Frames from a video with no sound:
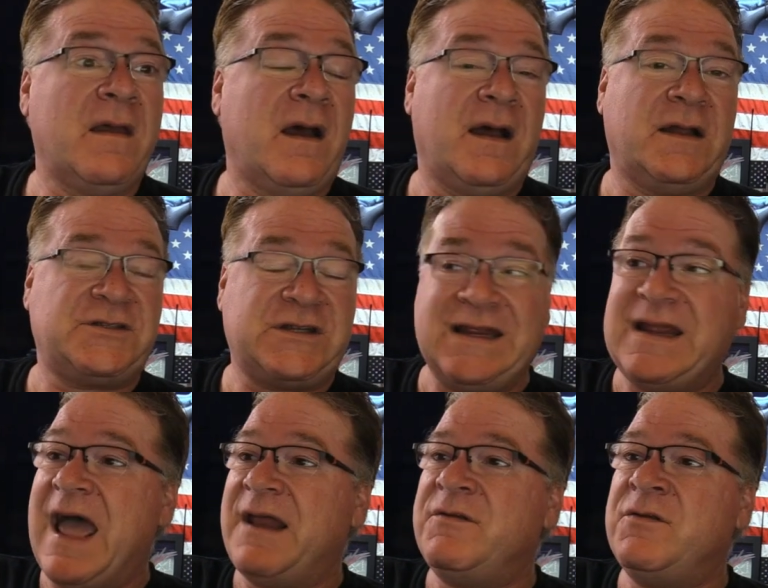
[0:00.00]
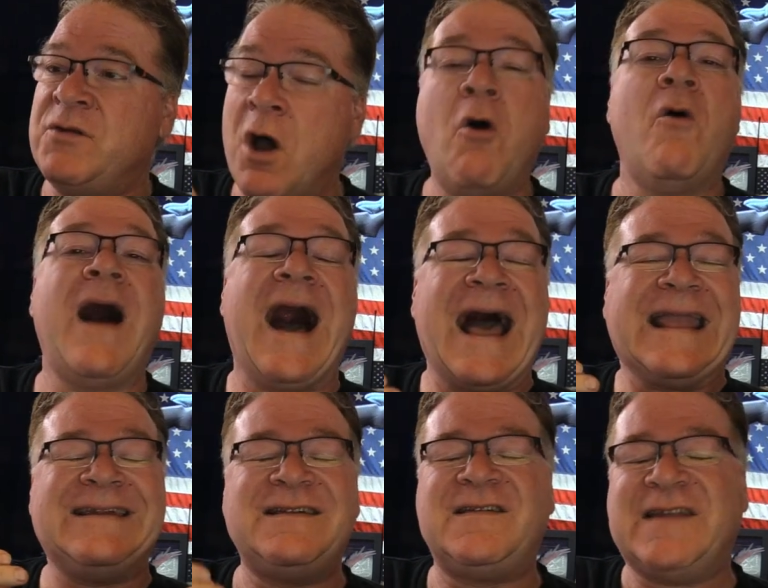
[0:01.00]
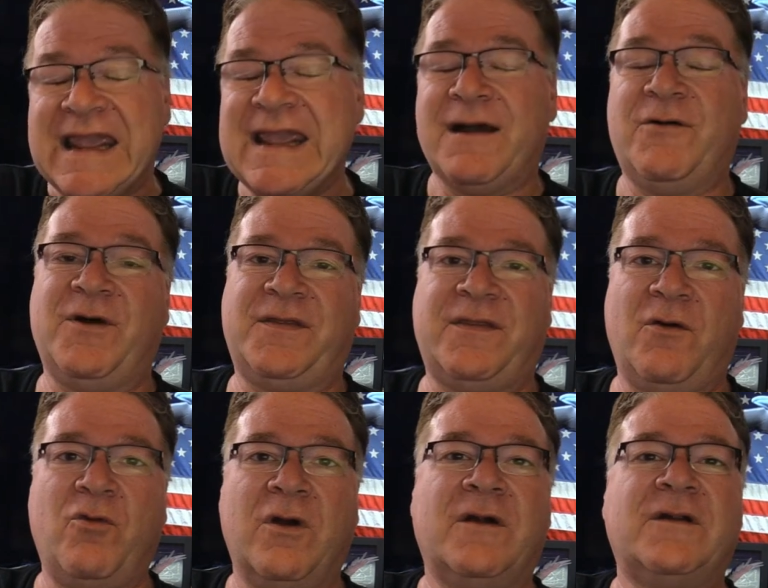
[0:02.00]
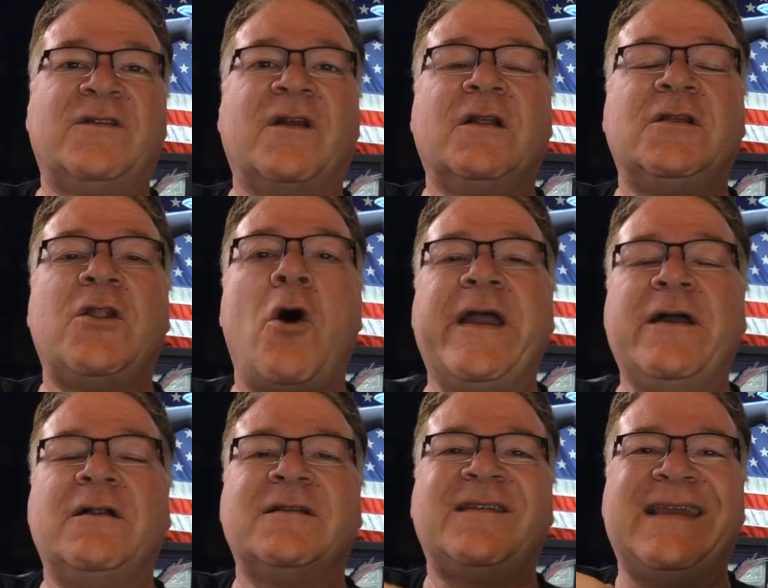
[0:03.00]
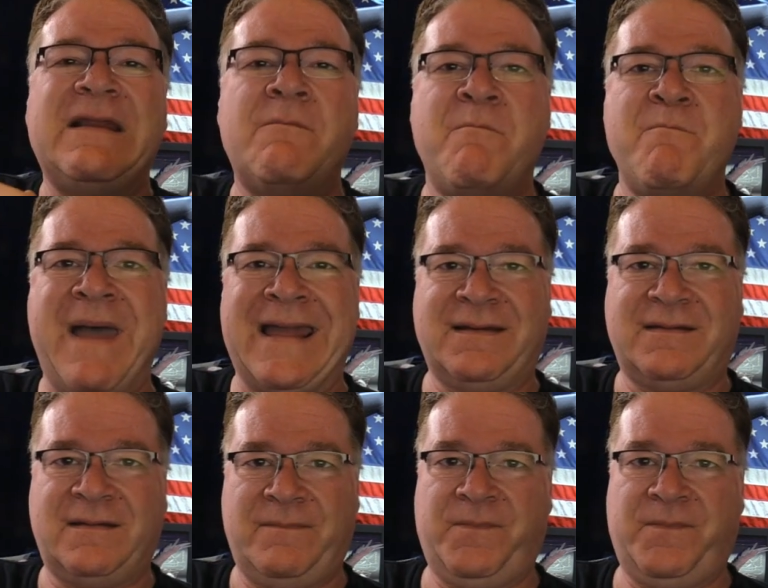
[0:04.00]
uh, she had no idea what the words loyalty meant.